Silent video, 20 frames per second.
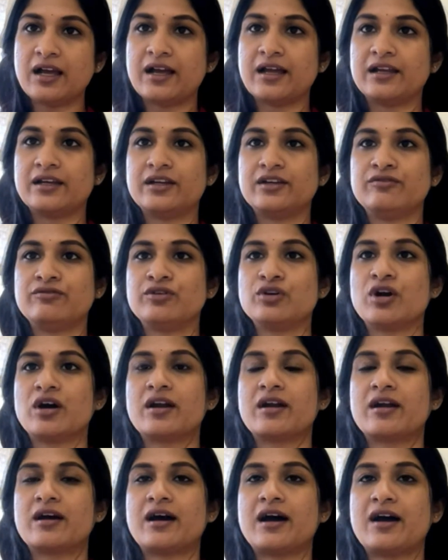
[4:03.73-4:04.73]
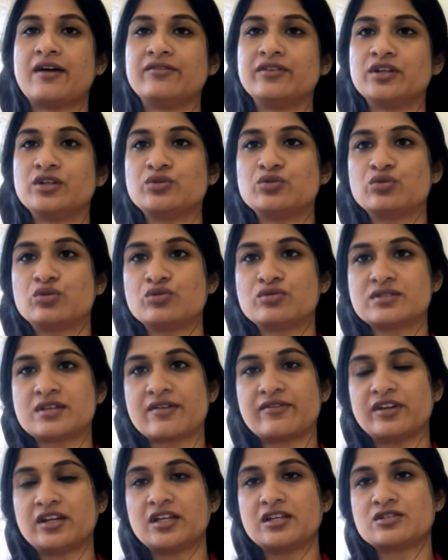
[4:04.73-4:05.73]
And if you are having 2 to
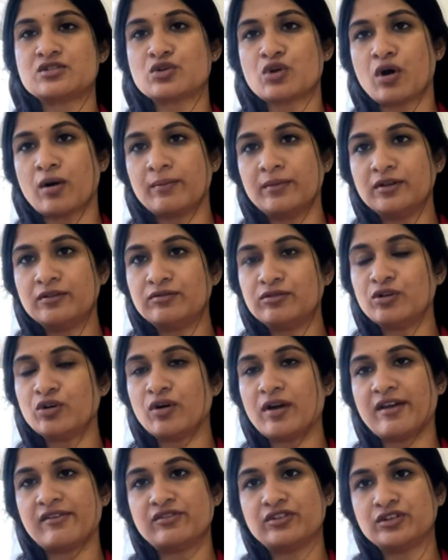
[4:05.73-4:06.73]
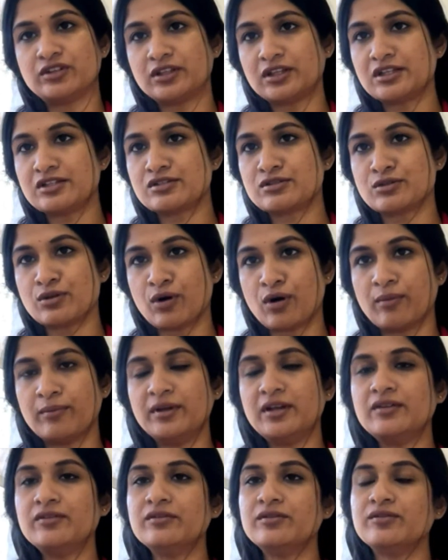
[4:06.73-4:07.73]
7 days normal flow, everything is
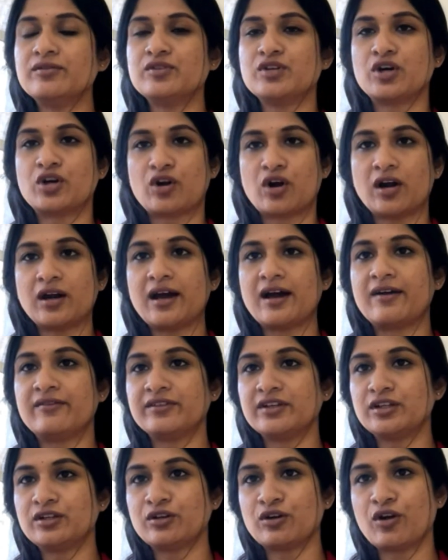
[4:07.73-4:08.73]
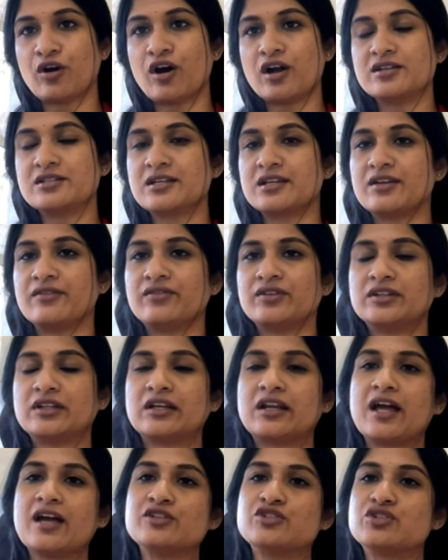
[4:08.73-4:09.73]
normal. We are not having clots and
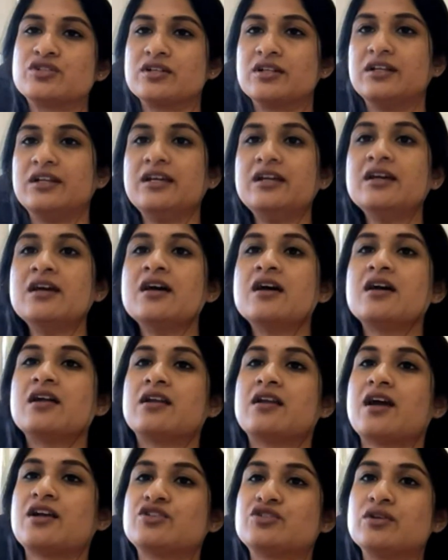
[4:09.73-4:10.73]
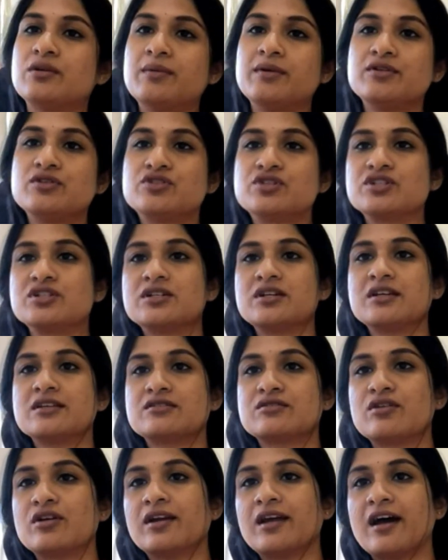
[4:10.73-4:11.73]
everything. Naturally, natural menstruation does
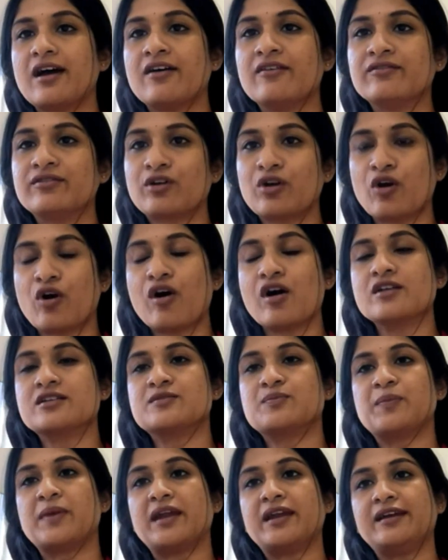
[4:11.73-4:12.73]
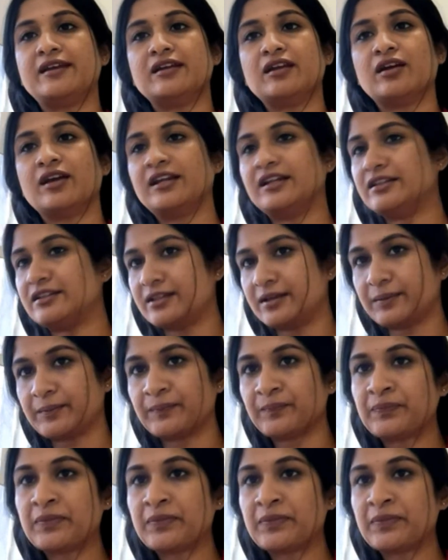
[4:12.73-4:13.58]
not have clots, pain, anything.